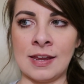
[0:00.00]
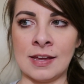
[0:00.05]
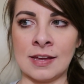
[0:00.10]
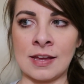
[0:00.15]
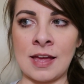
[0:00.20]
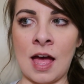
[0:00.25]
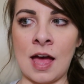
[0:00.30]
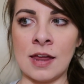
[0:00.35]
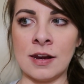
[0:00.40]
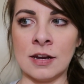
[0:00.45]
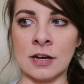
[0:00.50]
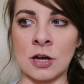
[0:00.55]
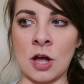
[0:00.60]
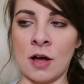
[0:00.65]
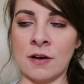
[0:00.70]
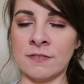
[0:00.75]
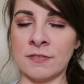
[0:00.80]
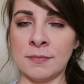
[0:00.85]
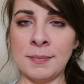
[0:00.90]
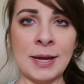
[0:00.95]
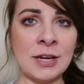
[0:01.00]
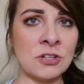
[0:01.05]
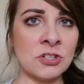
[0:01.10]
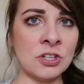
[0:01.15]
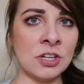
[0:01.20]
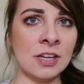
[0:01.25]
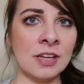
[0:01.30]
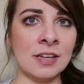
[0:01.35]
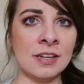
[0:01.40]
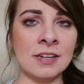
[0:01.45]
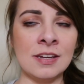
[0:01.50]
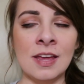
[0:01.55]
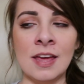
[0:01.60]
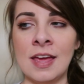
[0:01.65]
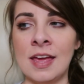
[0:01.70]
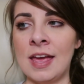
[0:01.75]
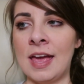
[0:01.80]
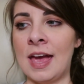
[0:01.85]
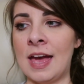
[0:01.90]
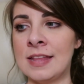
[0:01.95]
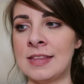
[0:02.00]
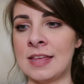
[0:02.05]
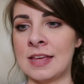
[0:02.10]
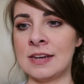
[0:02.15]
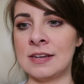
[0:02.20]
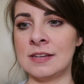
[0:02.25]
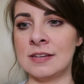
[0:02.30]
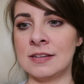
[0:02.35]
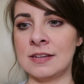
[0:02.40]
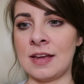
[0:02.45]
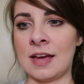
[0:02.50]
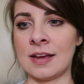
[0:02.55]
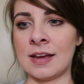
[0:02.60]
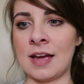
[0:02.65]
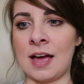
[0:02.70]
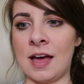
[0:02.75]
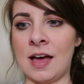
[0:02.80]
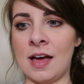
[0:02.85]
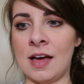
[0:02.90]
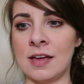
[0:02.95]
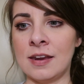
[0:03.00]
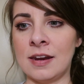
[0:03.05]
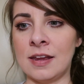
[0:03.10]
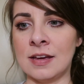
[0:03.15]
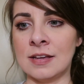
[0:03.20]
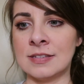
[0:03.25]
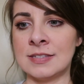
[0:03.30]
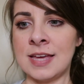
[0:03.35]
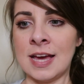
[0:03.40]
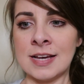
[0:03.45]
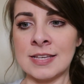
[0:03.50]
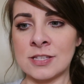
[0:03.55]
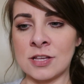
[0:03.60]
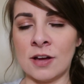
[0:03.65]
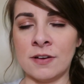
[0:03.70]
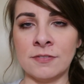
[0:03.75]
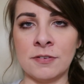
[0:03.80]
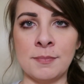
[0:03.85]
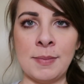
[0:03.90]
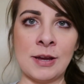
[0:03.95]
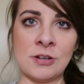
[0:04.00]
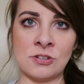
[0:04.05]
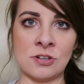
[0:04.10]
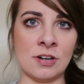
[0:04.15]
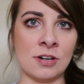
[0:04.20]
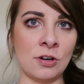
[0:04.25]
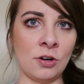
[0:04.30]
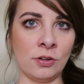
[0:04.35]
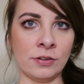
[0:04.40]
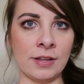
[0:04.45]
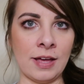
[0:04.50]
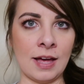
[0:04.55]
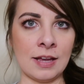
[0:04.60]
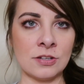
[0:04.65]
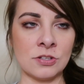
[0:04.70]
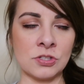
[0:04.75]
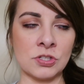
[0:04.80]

I got a confirmation and then I got a text confirmation and all that.